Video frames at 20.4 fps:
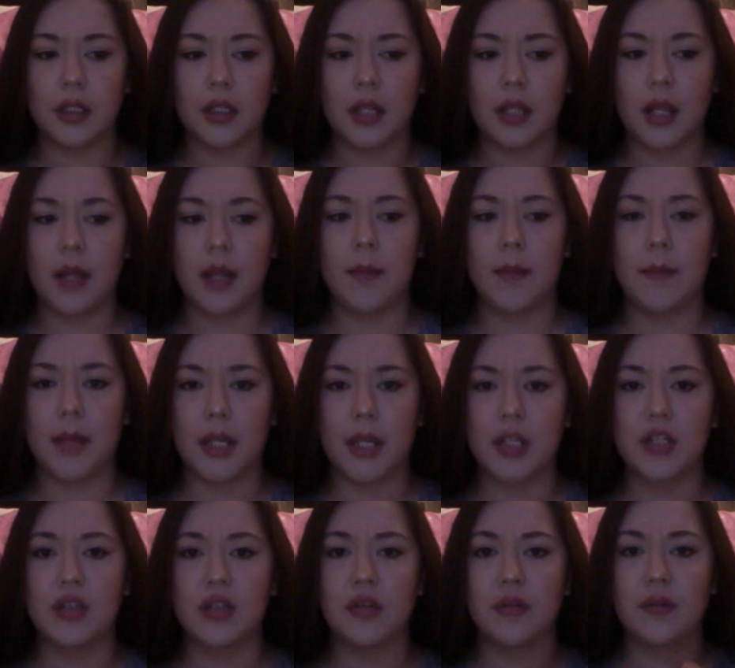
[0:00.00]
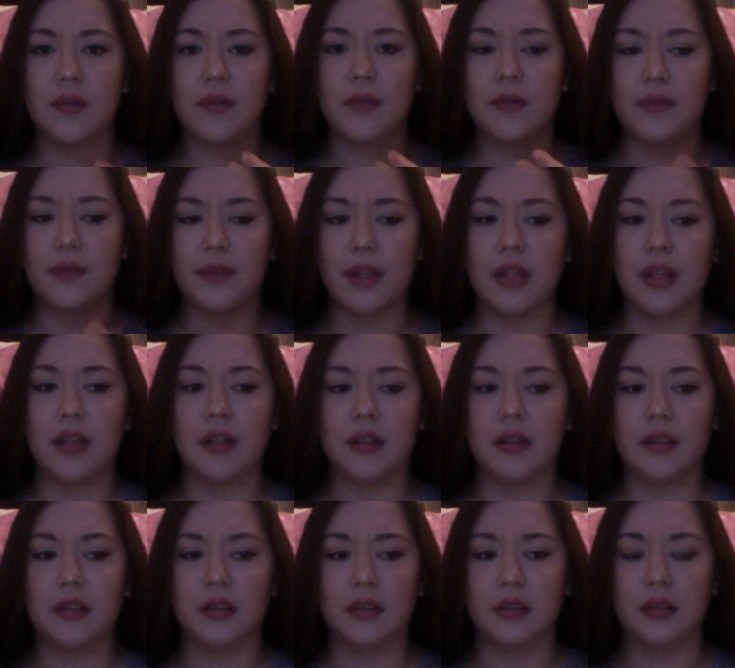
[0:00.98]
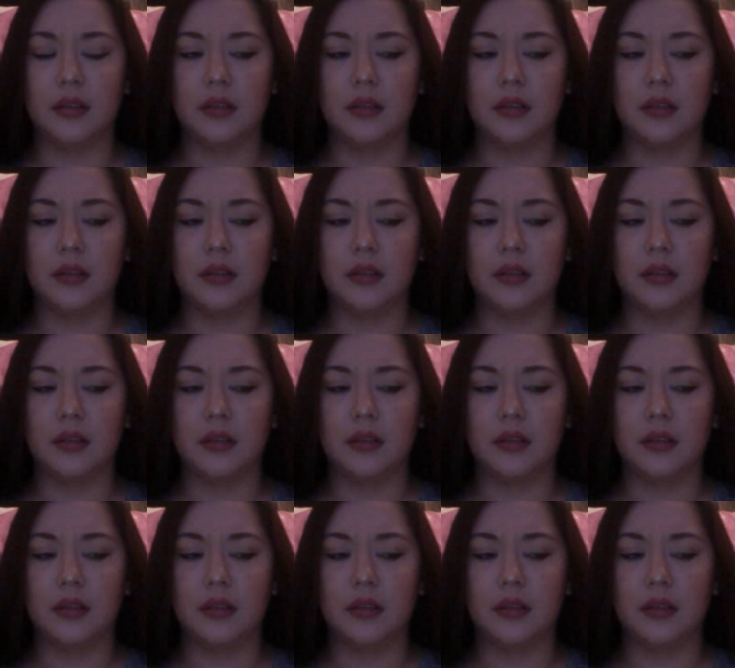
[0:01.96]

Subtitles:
It makes you feel